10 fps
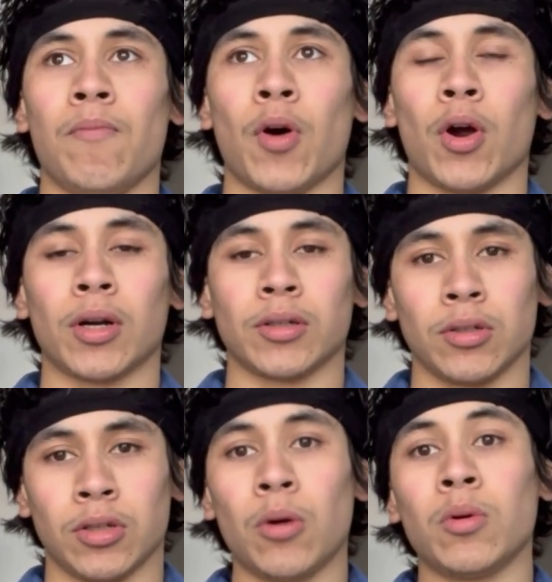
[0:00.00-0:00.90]
are
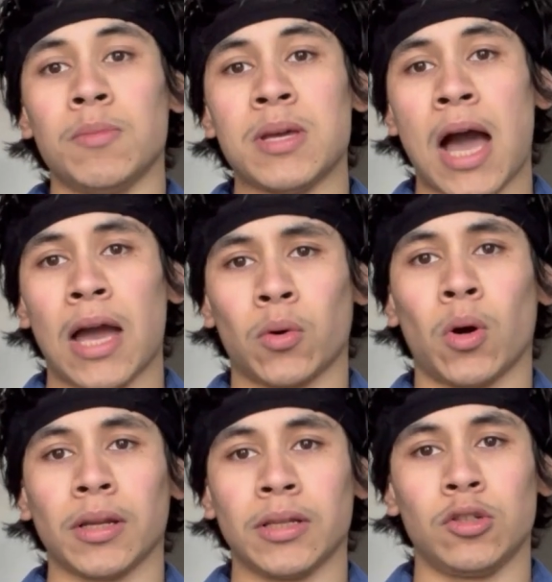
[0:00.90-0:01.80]
known to be high
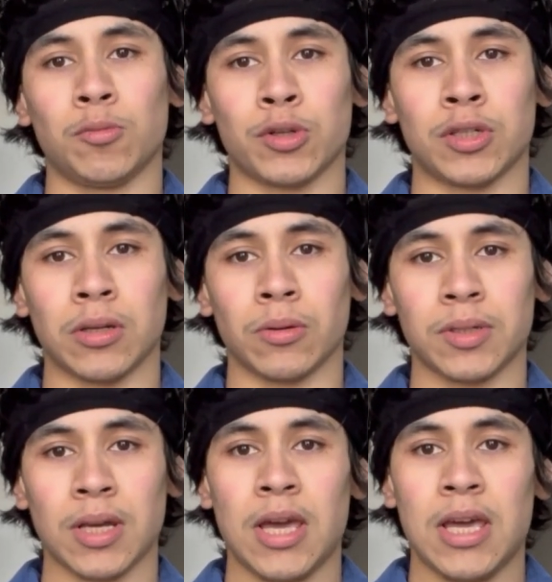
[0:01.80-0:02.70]
quality super
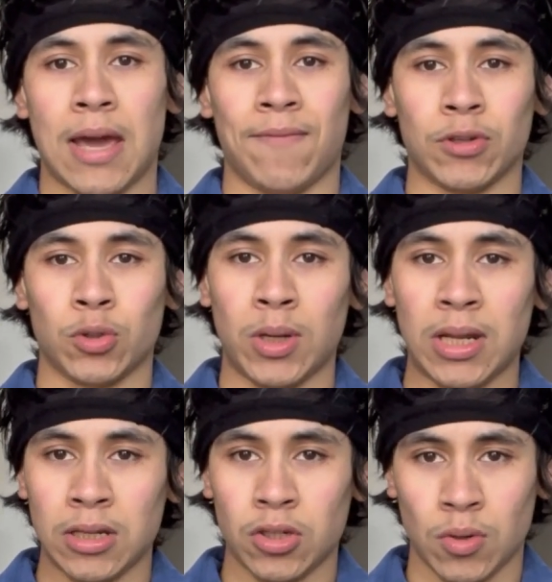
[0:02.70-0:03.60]
steels. And for Squid
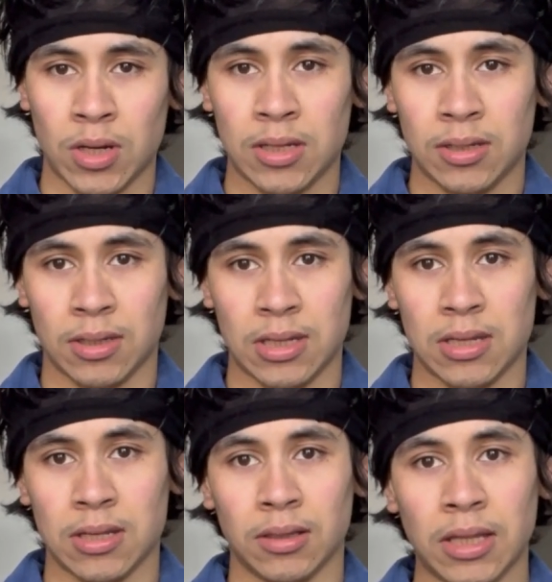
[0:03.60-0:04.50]
Industries,
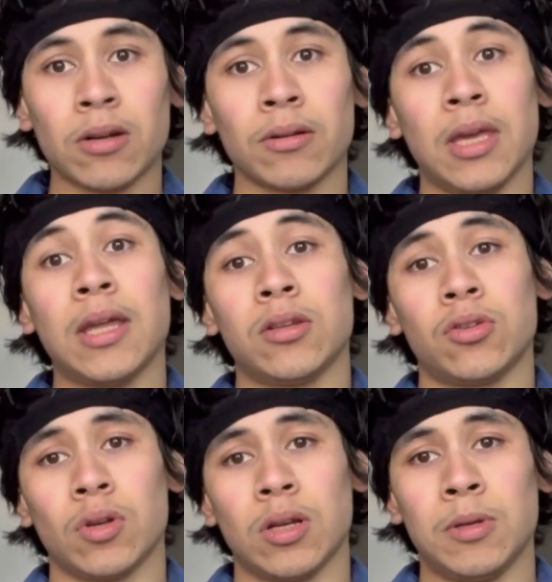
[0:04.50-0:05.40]
the leader of the
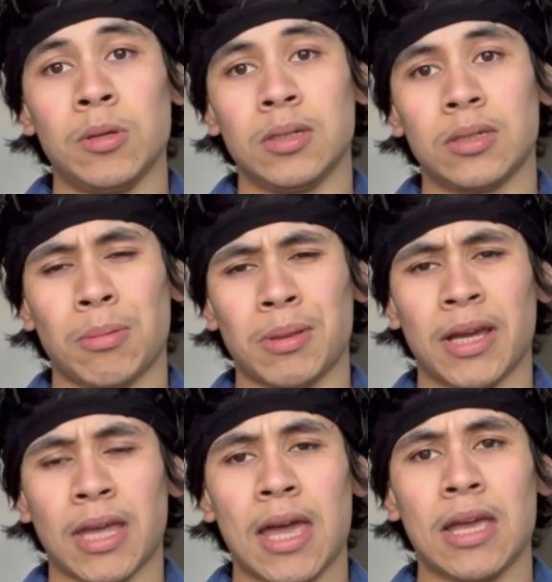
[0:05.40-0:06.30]
industry, to be using something
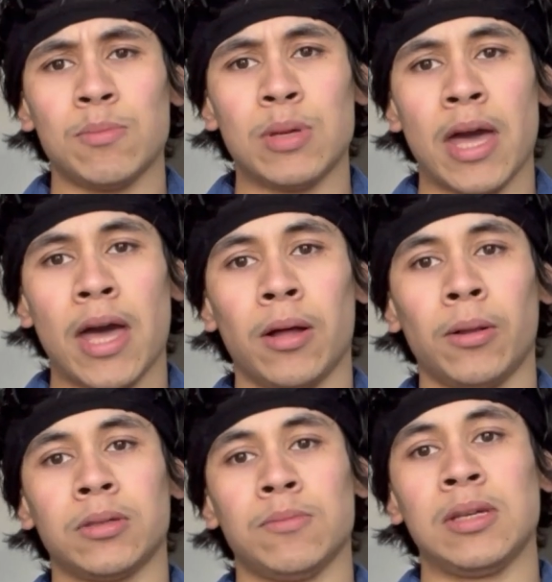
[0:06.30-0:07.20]
like
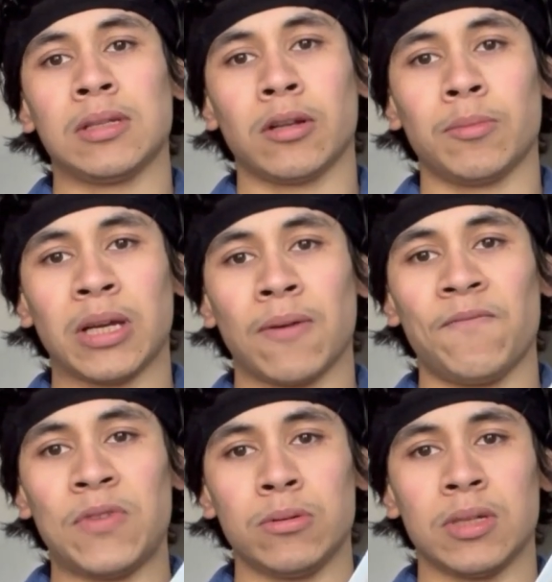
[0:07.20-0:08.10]
AEBL to me is a little bit
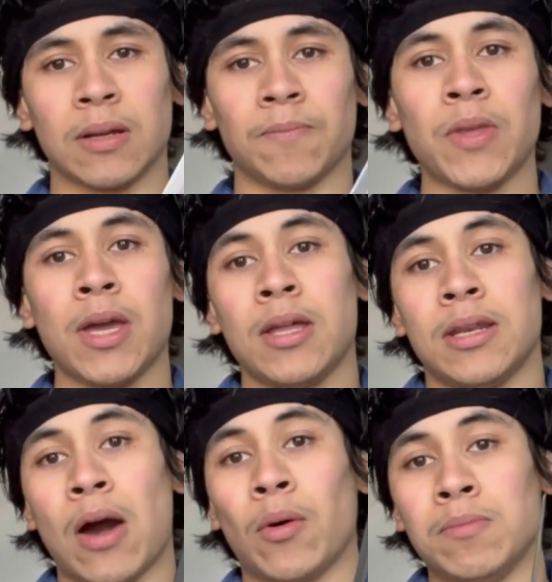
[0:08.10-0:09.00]
confusing.
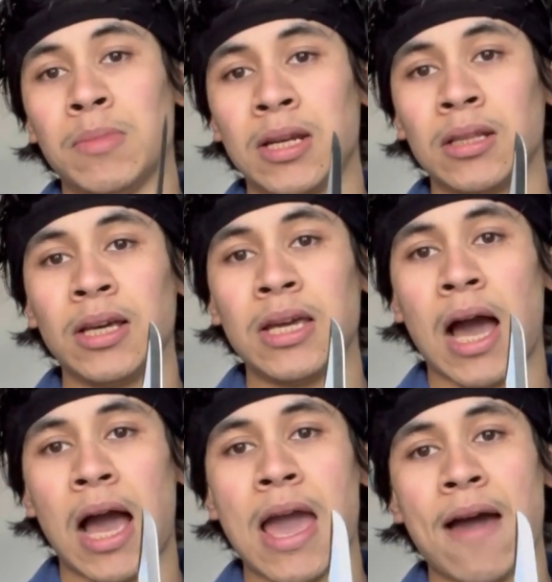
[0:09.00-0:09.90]
Now, admittedly,
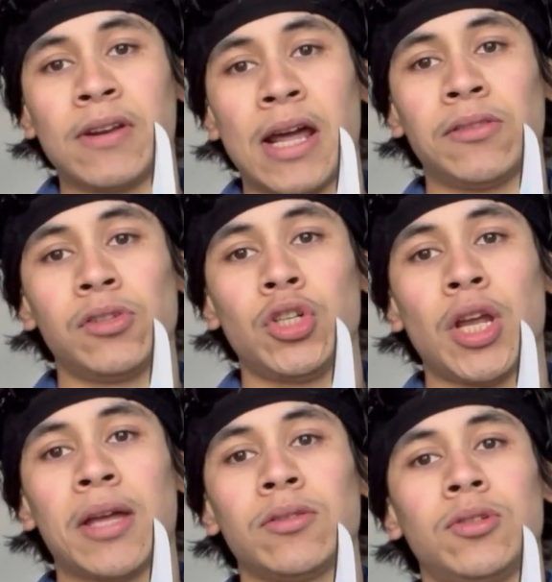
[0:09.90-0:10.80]
I haven't had the
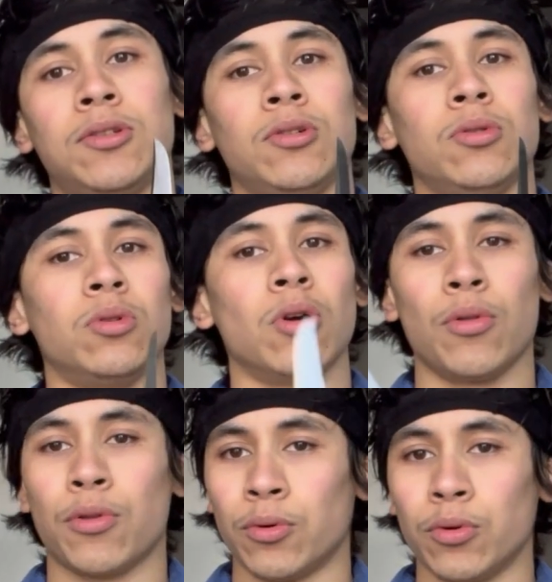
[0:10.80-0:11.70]
chance to go
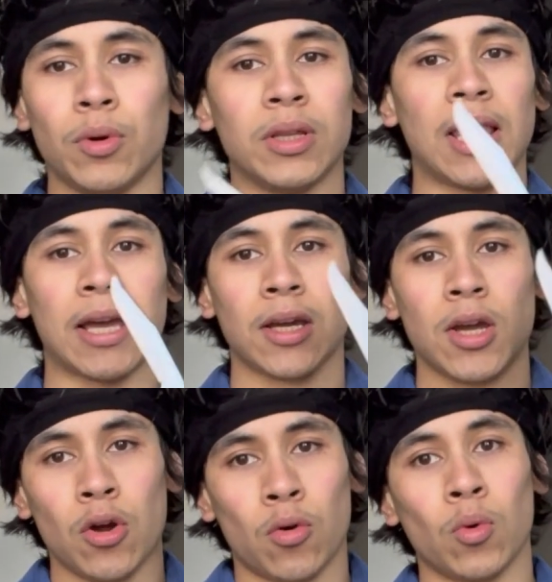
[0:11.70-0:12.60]
through and like
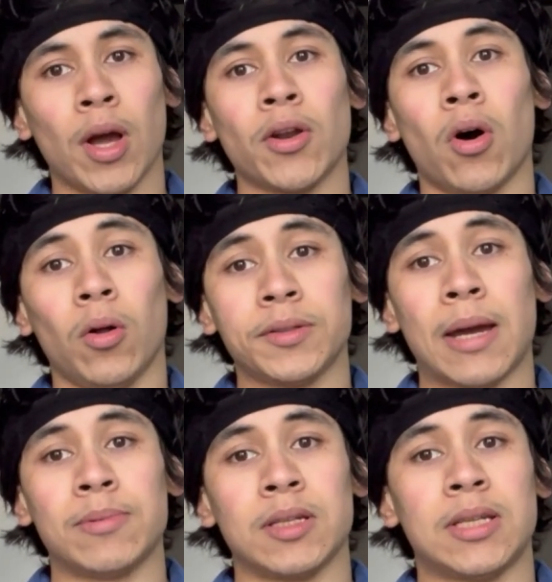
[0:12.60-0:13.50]
run all
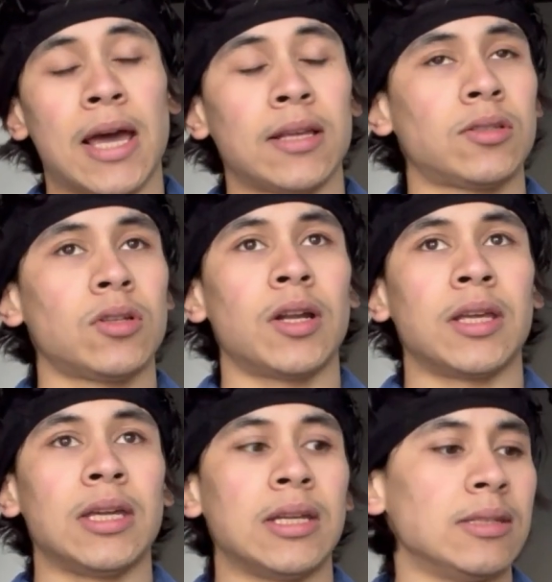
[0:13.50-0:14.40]
types of tests on
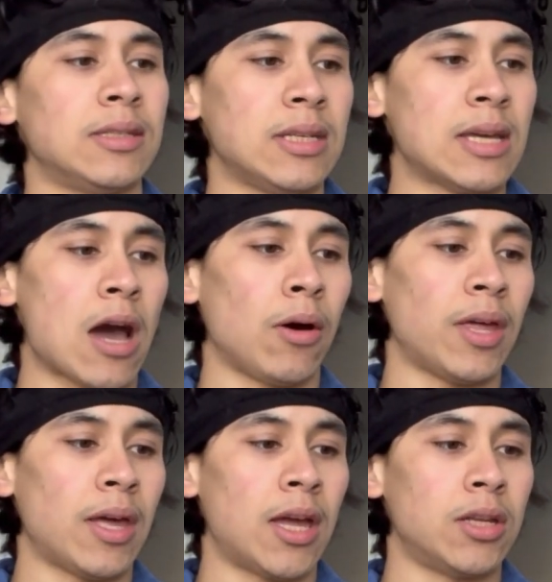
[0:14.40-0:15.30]
it and see how
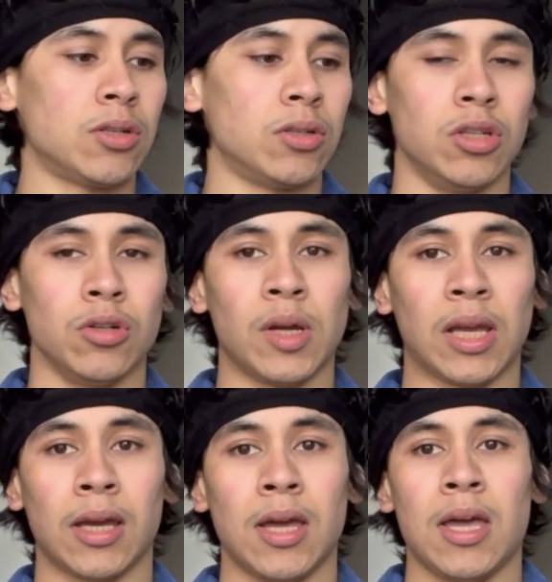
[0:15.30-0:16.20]
the edge is
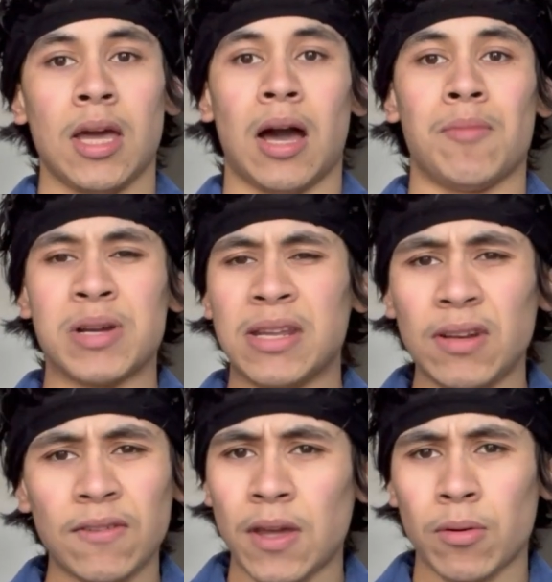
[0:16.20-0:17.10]
doing. But
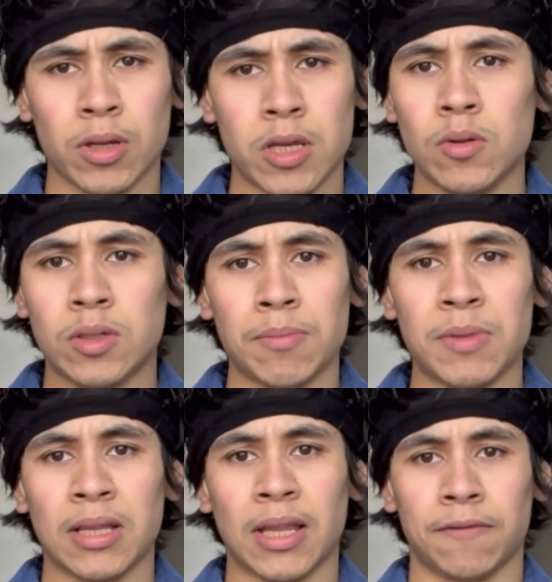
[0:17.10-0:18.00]
even if they were to use
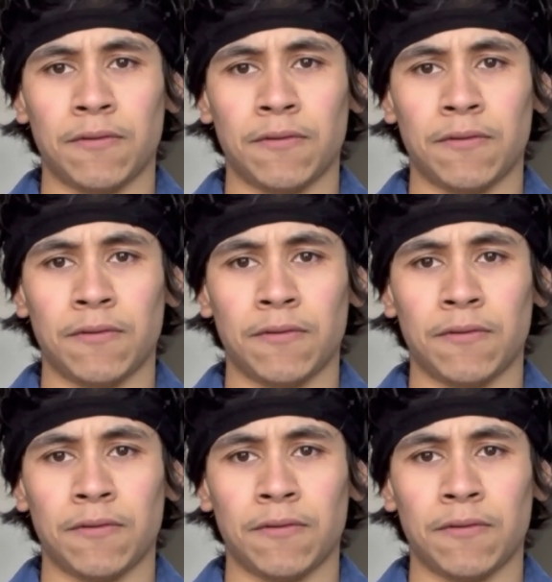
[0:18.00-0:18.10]
something like